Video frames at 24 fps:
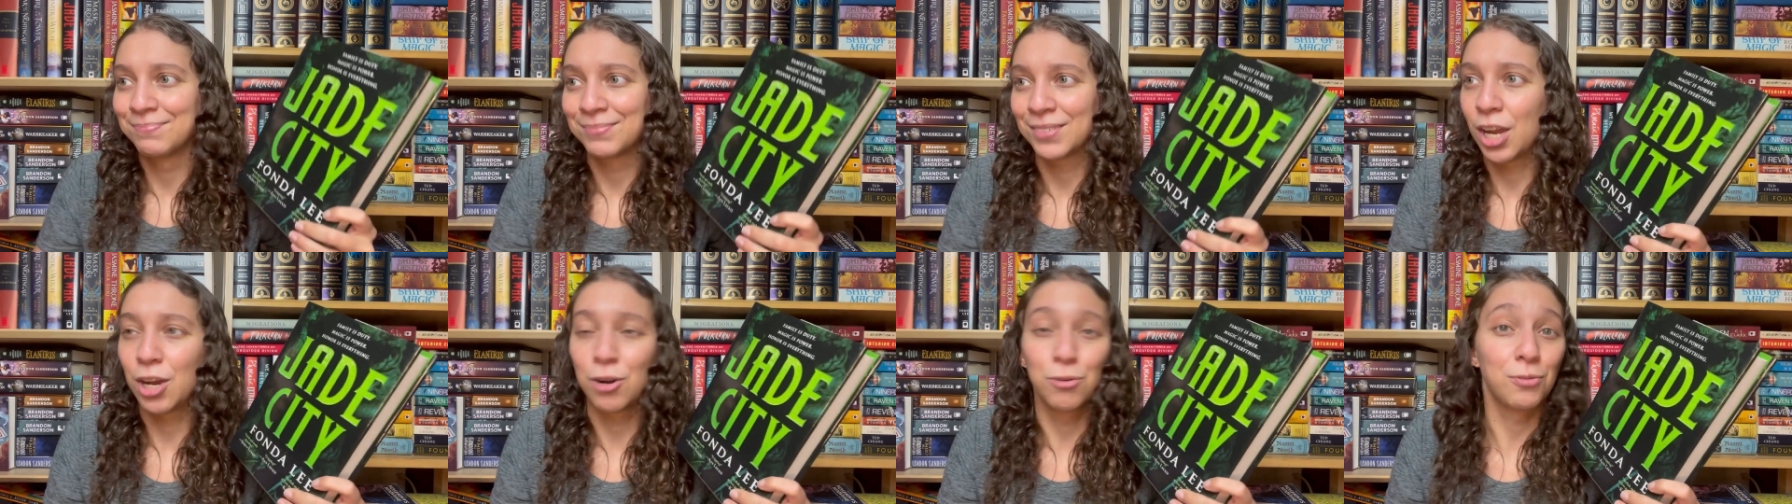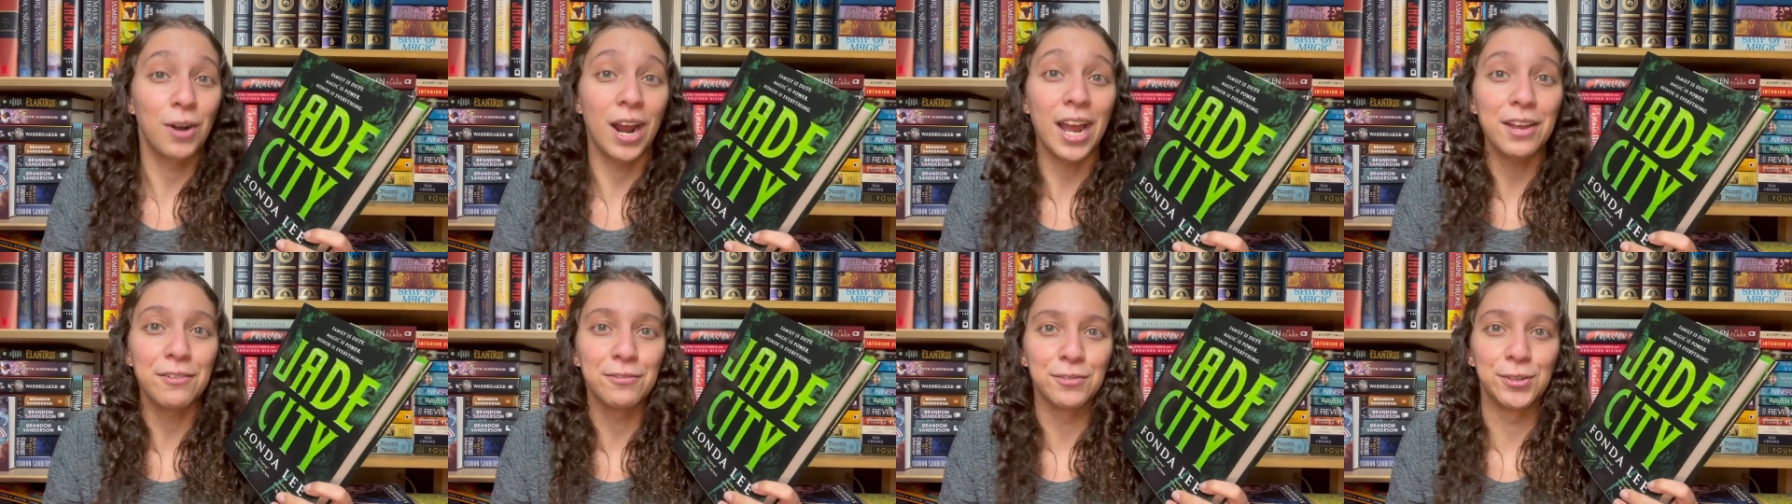a
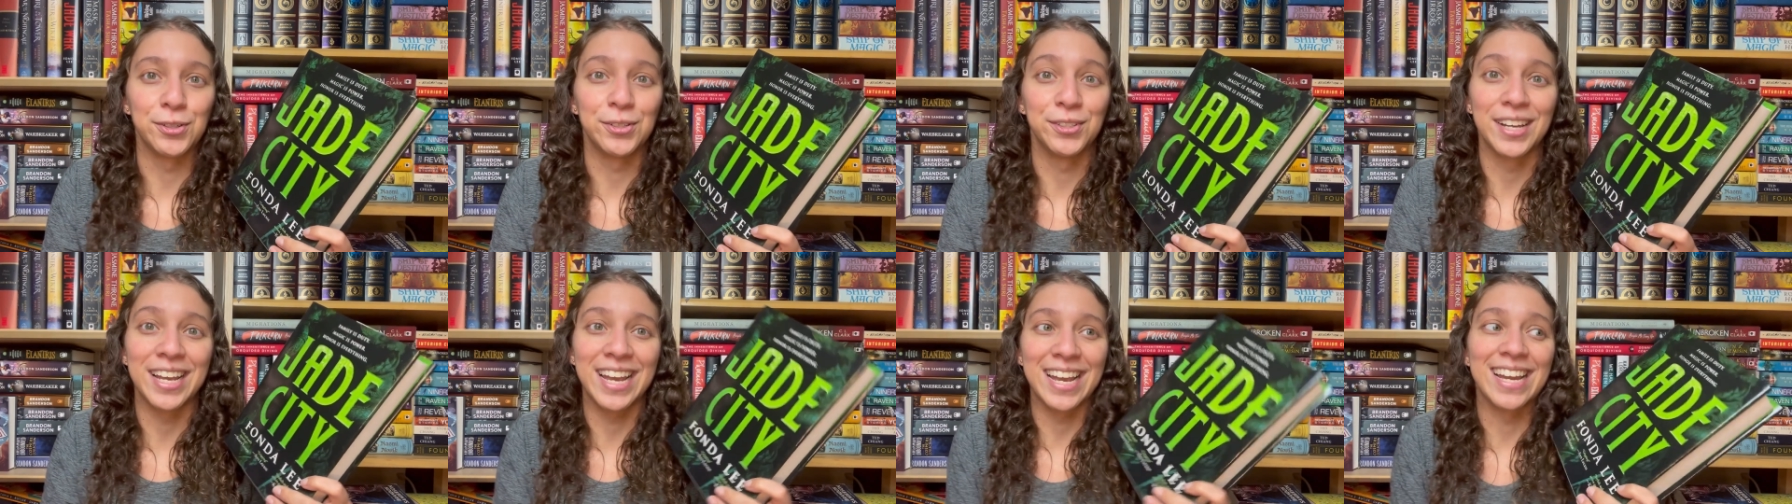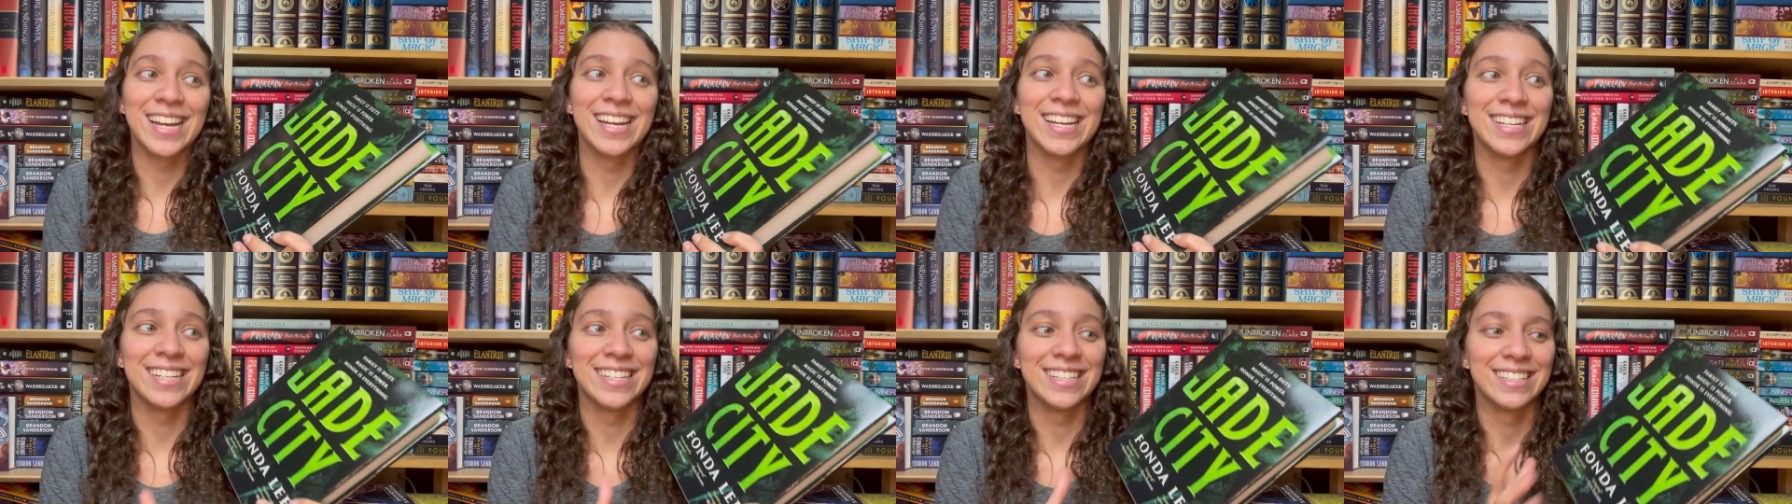rival.
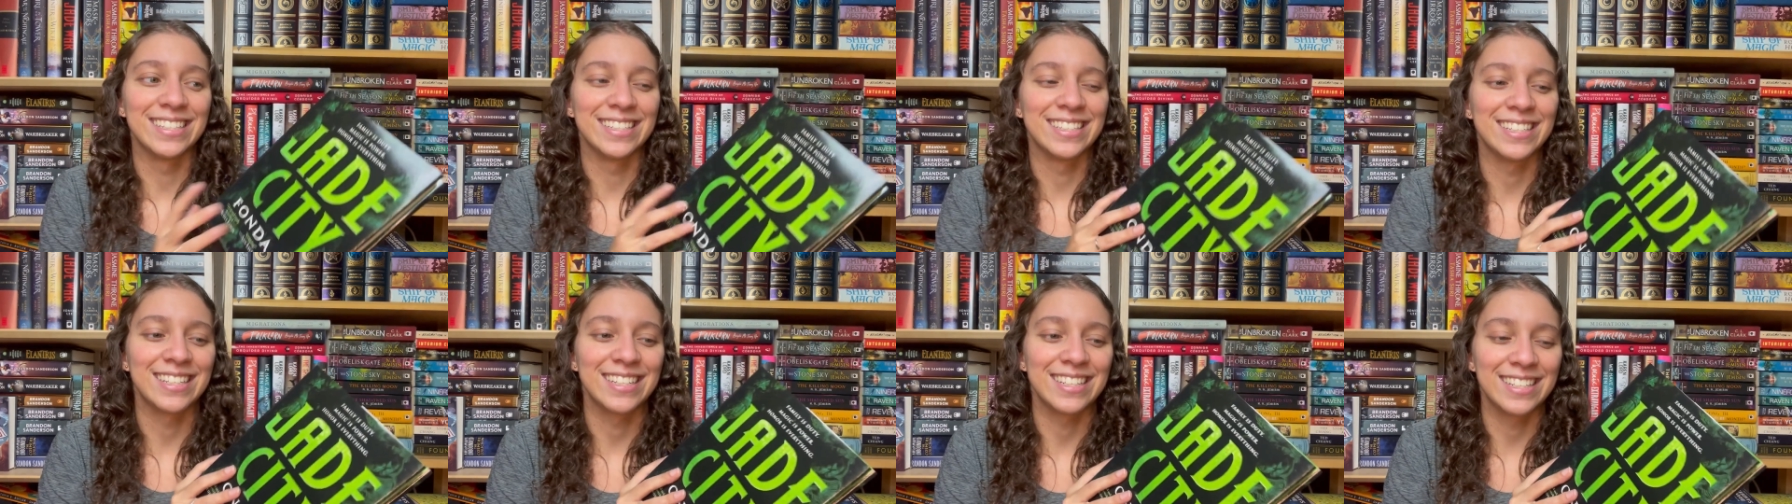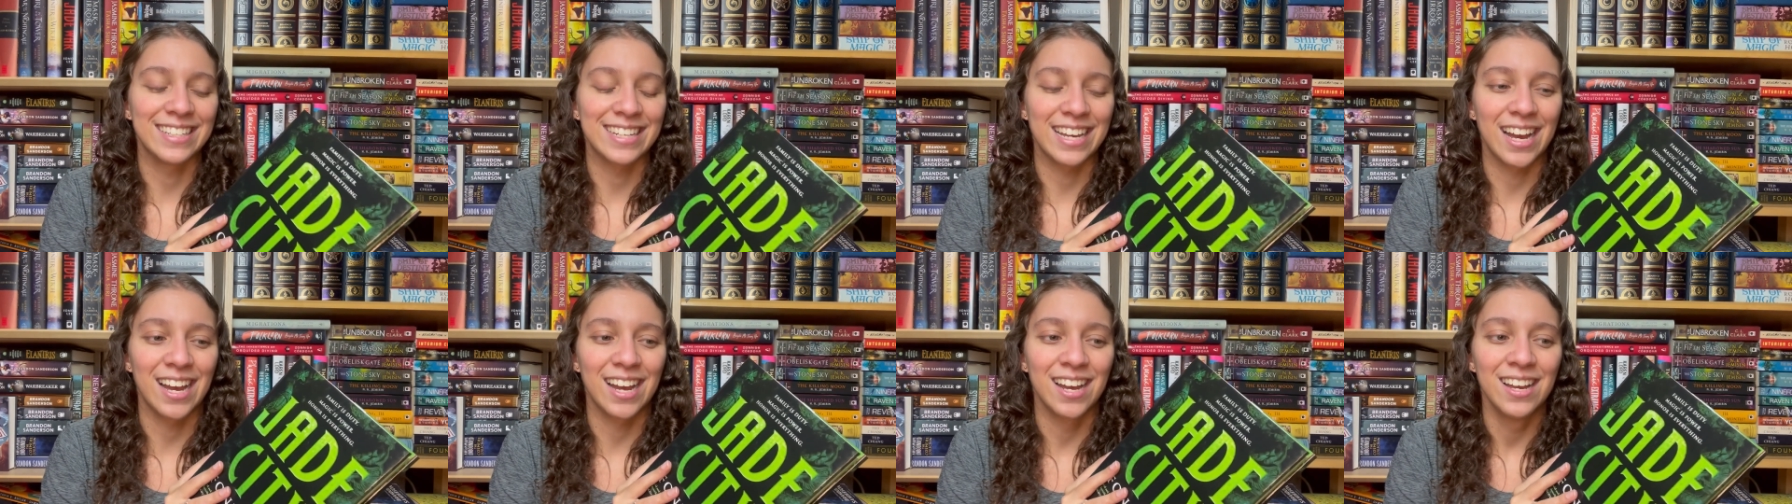And
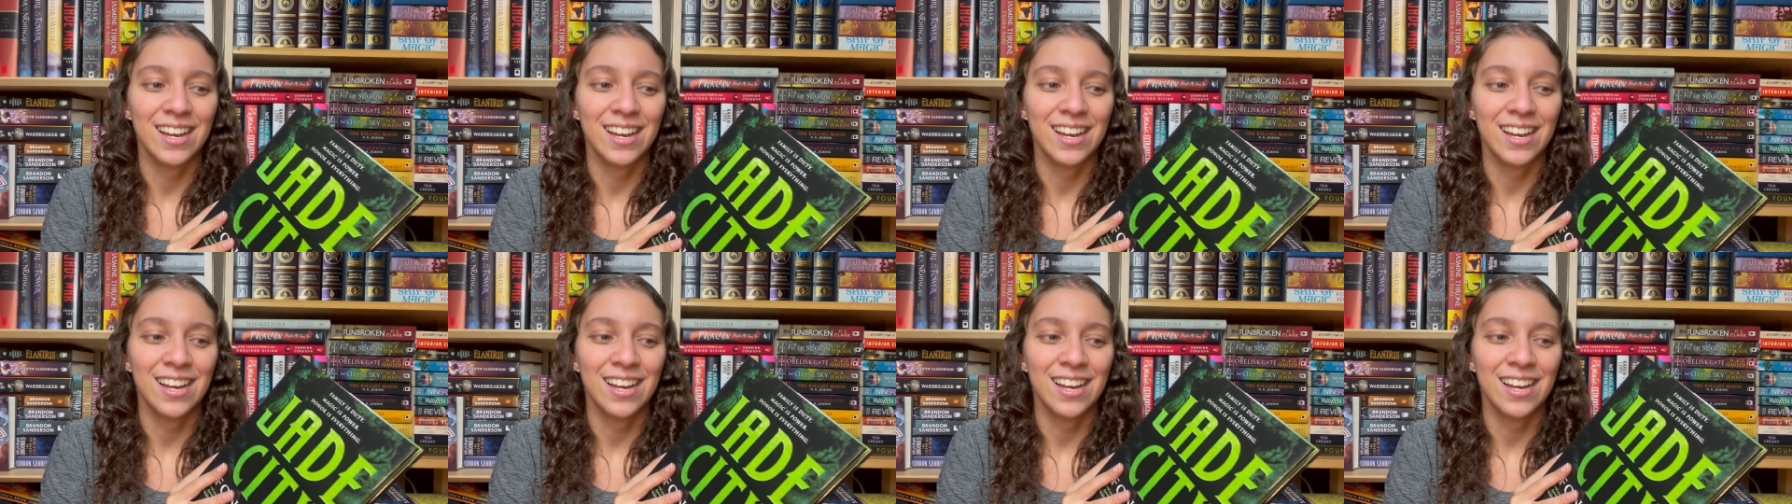yeah,